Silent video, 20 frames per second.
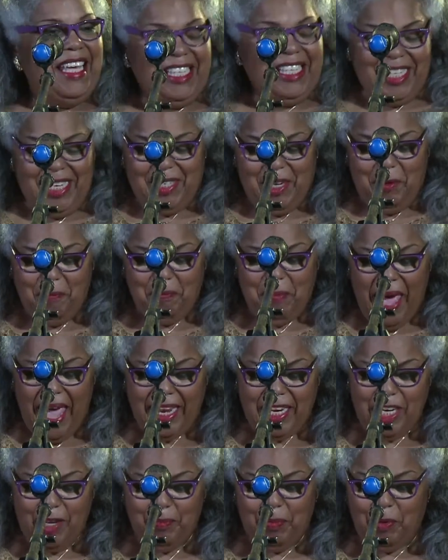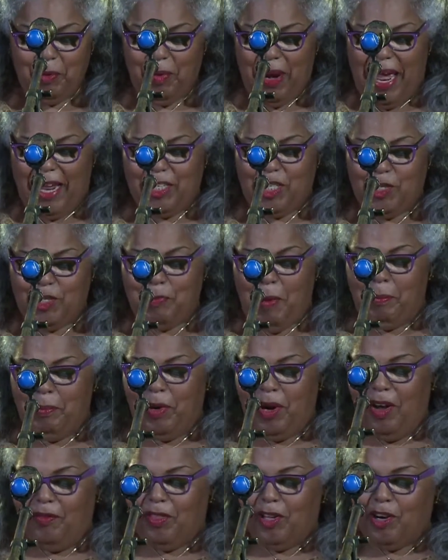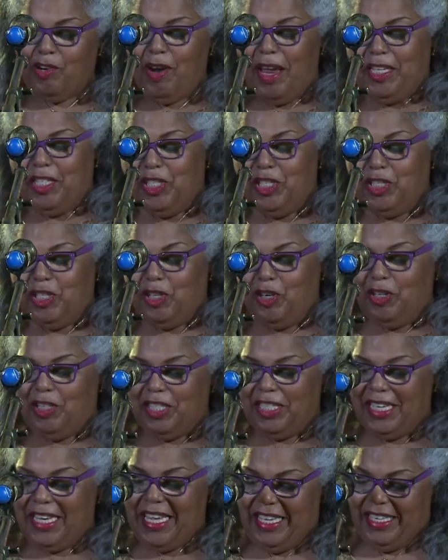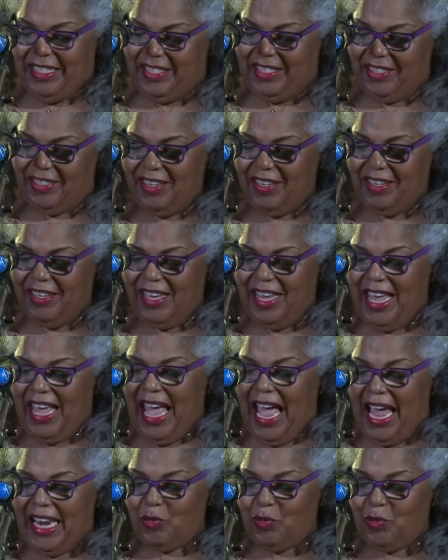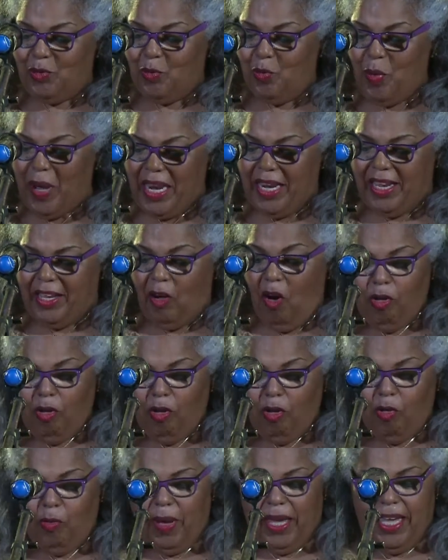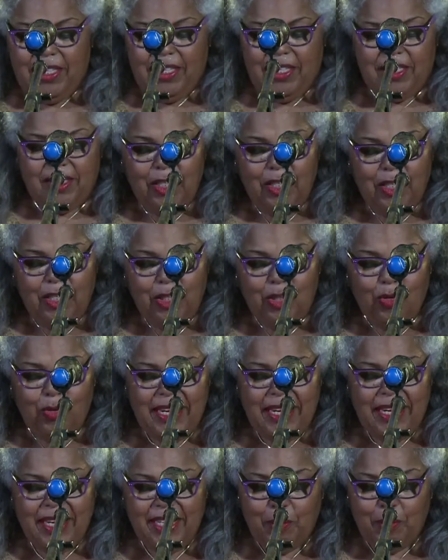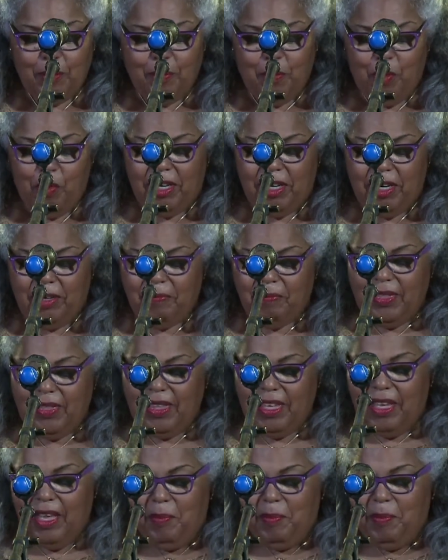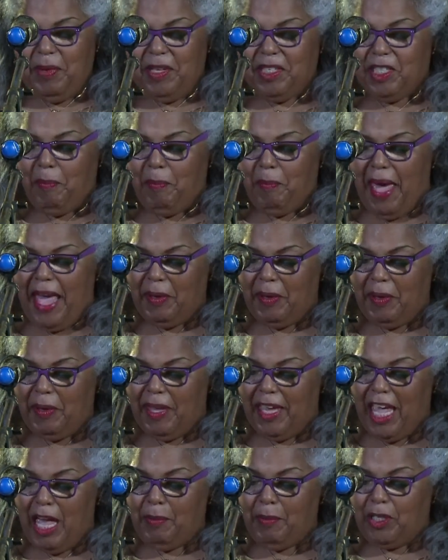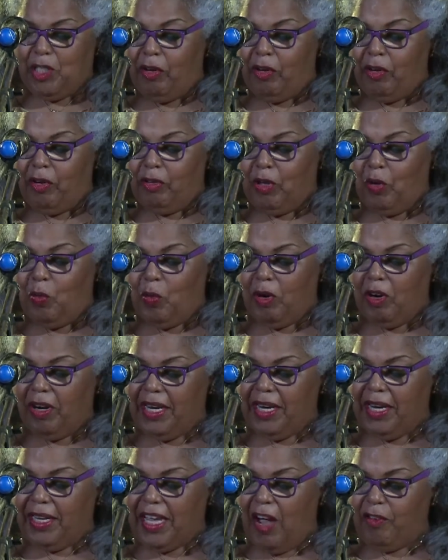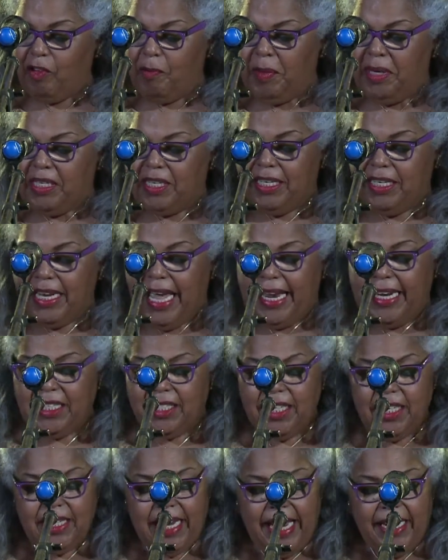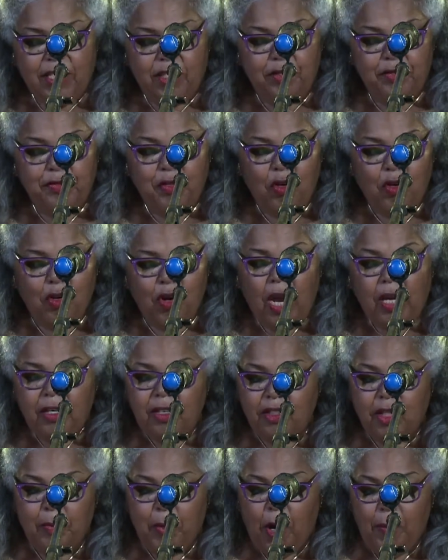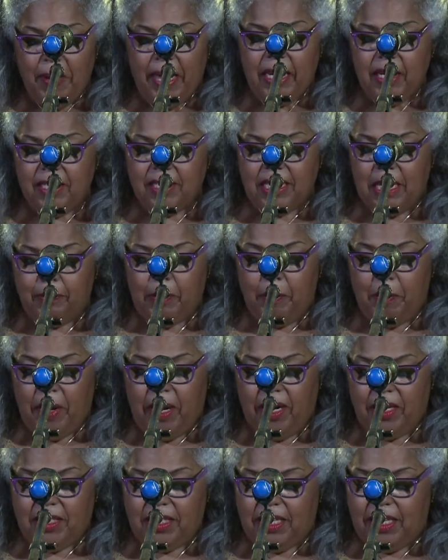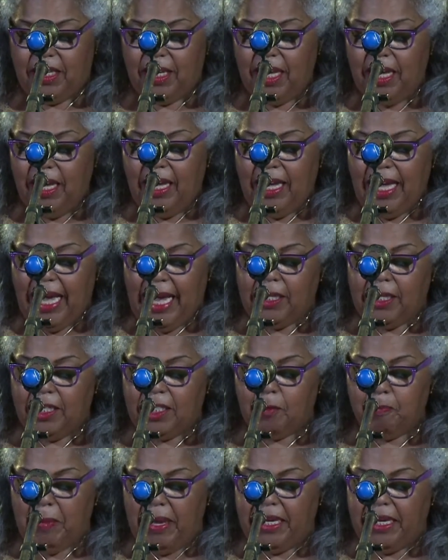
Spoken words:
He's a dependable branch member of the Christchurch East and is willing always to lend his support. Mr. Best became a general worker in government in 1994 under the Barbados Labour Party and has